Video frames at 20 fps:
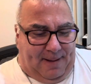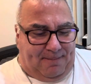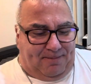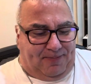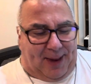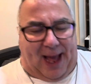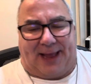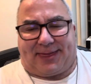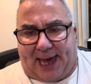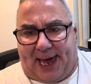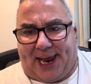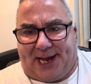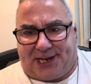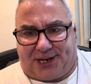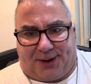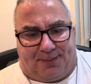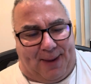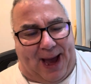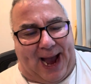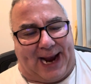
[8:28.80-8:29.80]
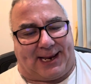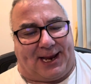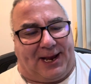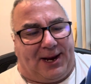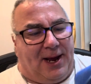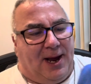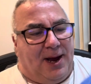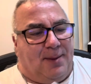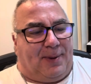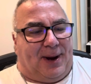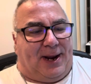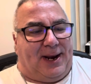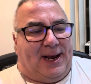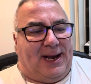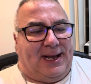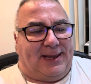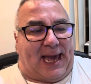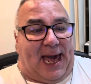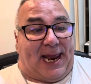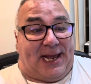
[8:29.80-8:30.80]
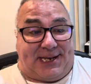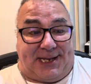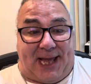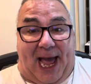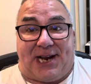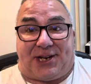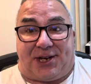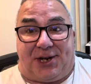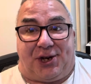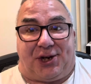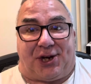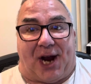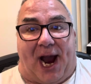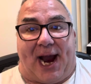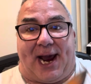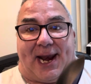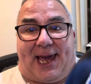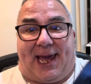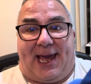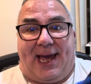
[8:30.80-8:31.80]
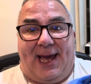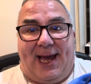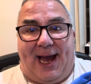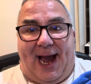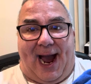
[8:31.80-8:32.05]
Not that it's a magnet, but that it's nice and shiny,